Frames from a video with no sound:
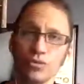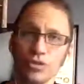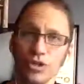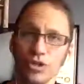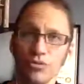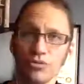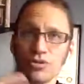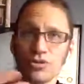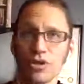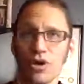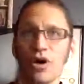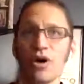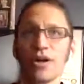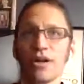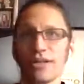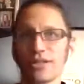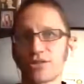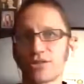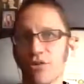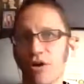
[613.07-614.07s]
you know,
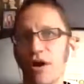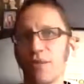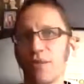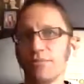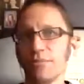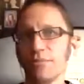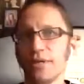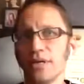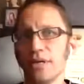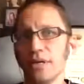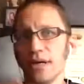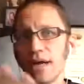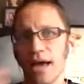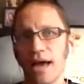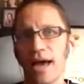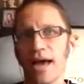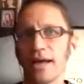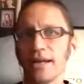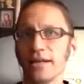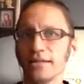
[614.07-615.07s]
start a scrum,
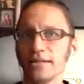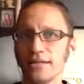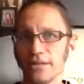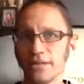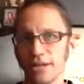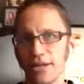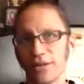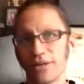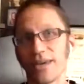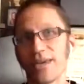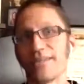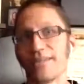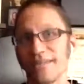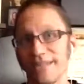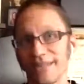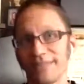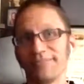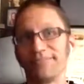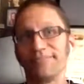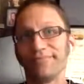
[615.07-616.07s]
and, you know, get
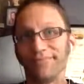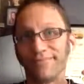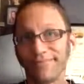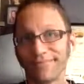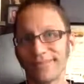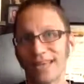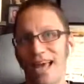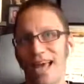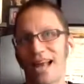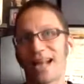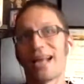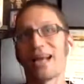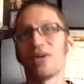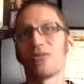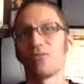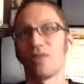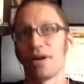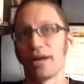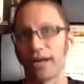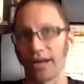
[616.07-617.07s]
the hangout
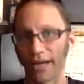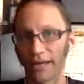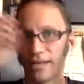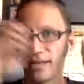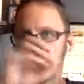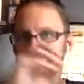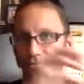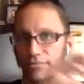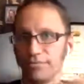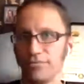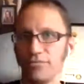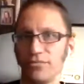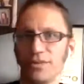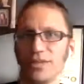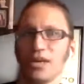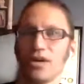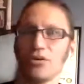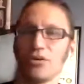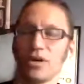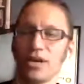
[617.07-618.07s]
running and the
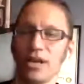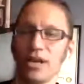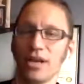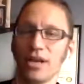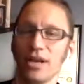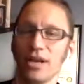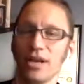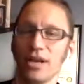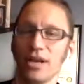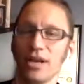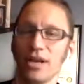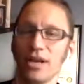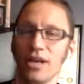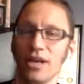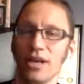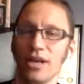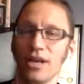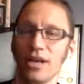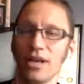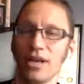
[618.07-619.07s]
video connected up,
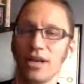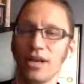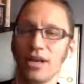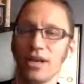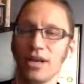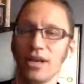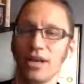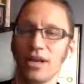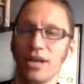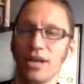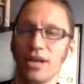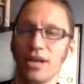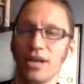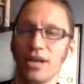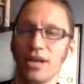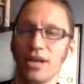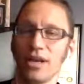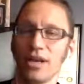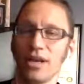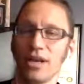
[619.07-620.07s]
and so
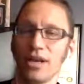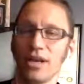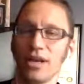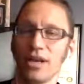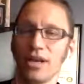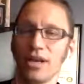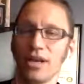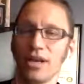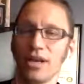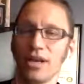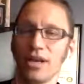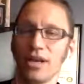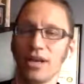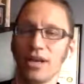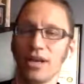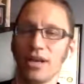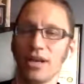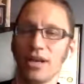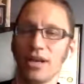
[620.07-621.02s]
on. Anyway, no